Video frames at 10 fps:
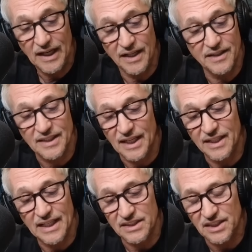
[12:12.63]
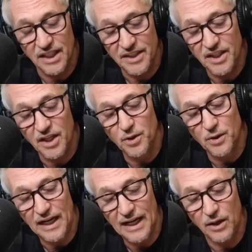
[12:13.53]
And and actually, I know
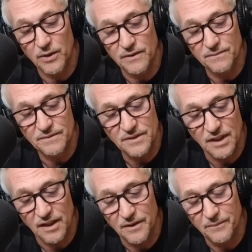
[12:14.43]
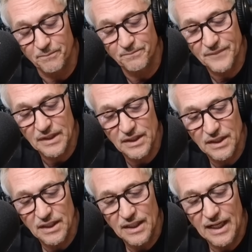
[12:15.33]
how um,
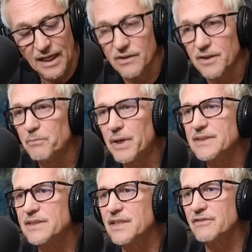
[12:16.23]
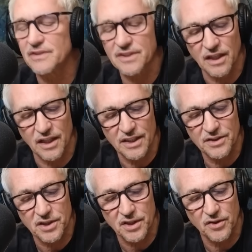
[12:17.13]
how competitive and slightly
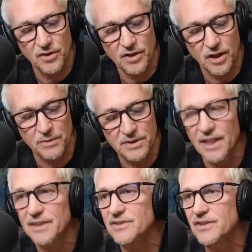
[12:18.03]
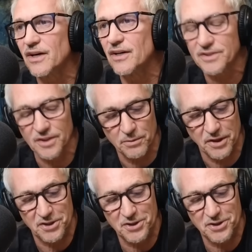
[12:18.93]
insecure commentators are. So I'm yeah. going